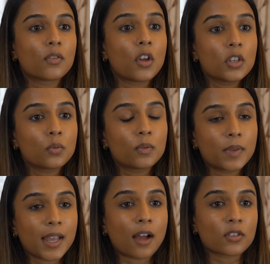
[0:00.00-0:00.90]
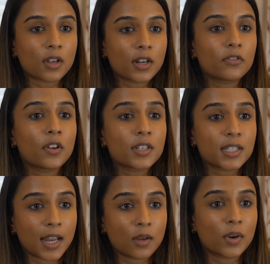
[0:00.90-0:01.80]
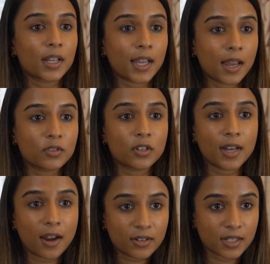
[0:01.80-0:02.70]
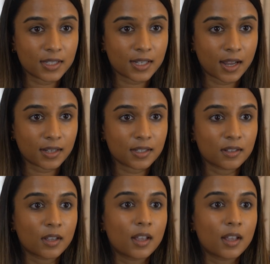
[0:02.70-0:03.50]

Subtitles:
those would be outside of her estate when it came to inheritance tax.